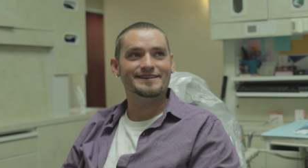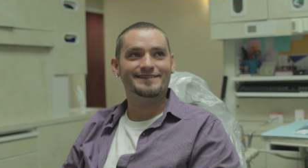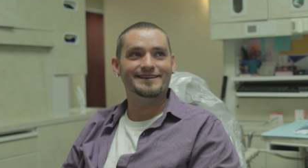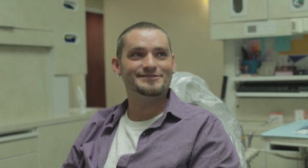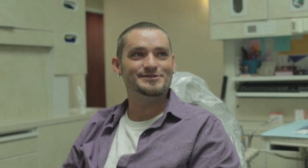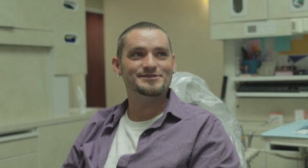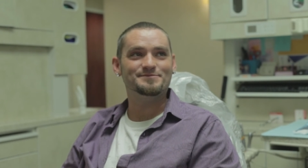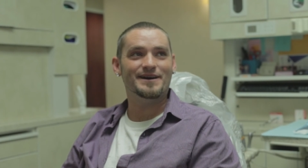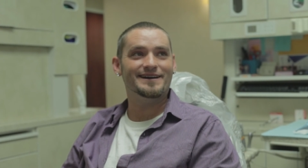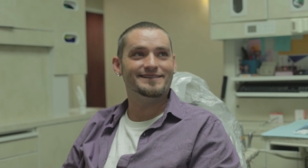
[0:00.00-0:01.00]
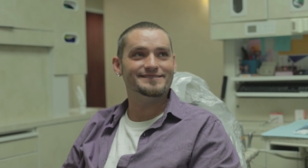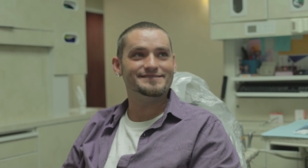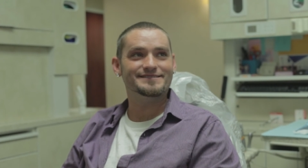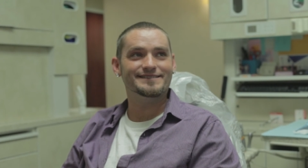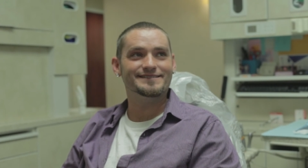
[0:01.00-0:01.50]
I can actually smile
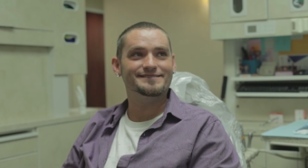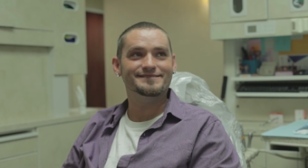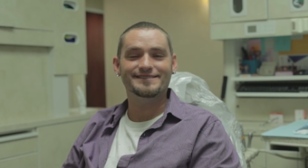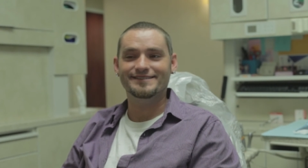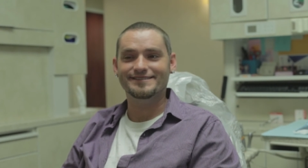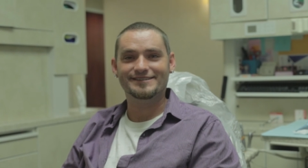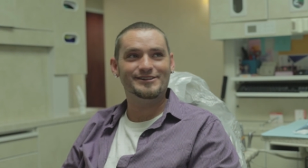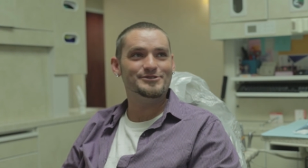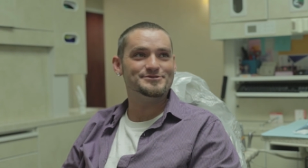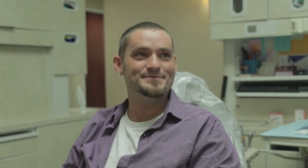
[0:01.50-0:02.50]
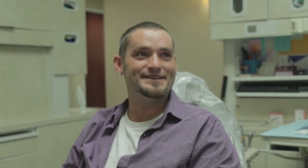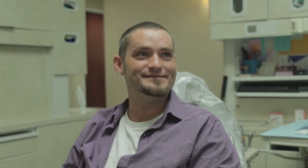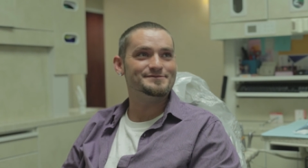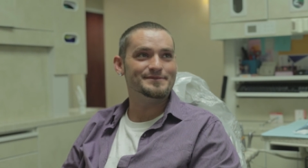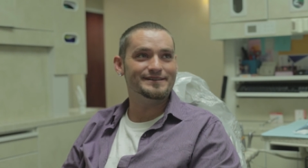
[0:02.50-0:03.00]
instead of closed
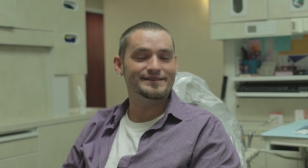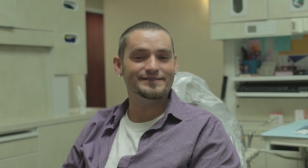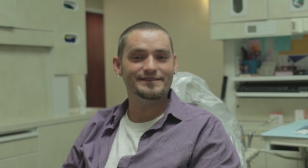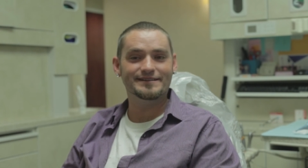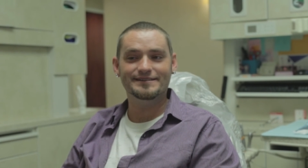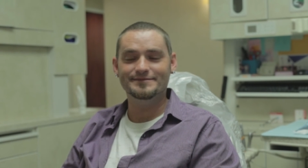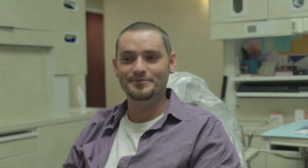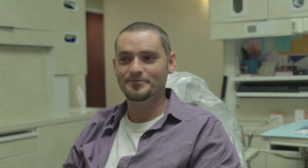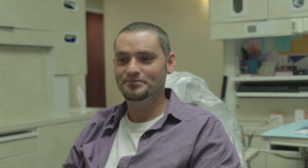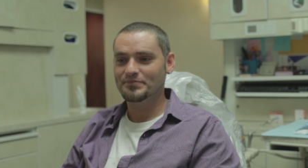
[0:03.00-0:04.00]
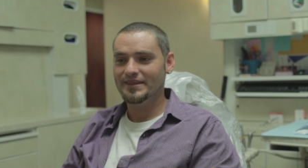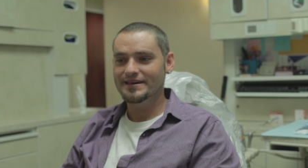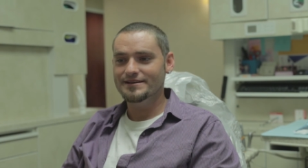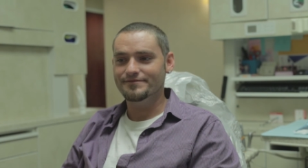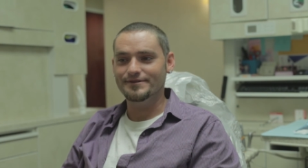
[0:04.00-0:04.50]
mouth smile.
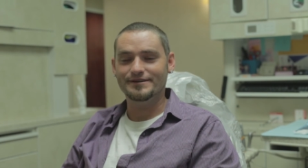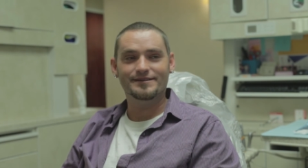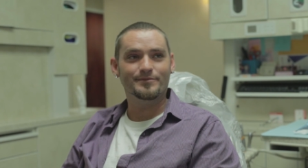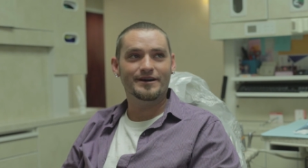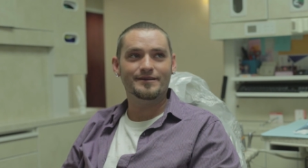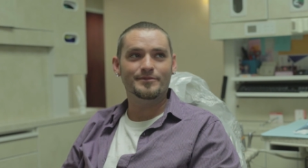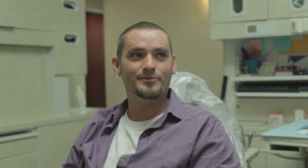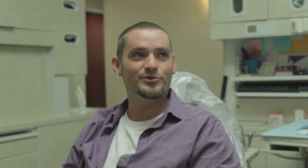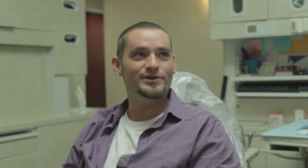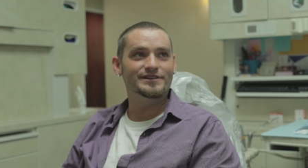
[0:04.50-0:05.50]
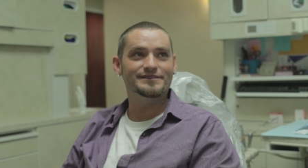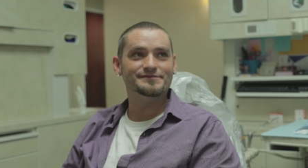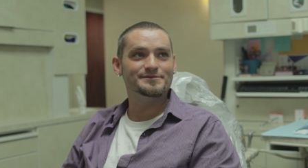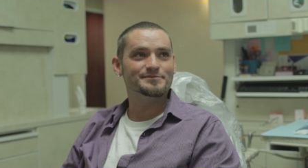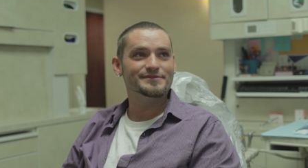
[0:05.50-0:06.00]
Feel good about it. My boy
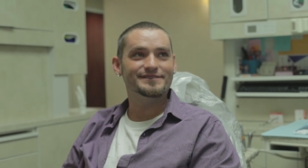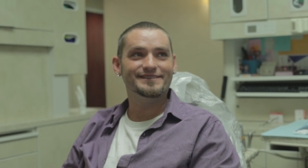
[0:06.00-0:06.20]
loves them.